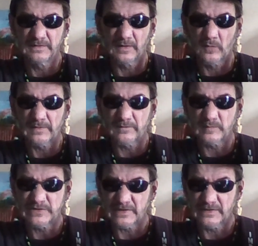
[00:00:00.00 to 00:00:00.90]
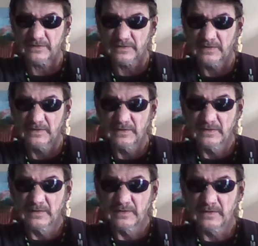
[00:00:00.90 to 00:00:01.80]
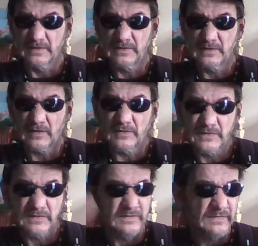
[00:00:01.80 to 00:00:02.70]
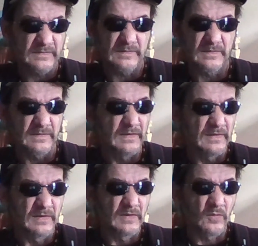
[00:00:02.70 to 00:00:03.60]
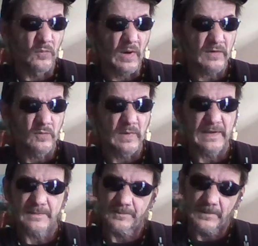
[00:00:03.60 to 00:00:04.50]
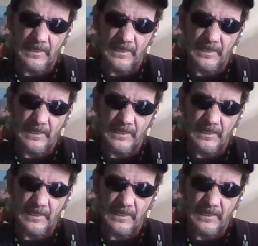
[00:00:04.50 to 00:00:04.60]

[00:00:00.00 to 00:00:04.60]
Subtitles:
away from chairs. You know, just walk away.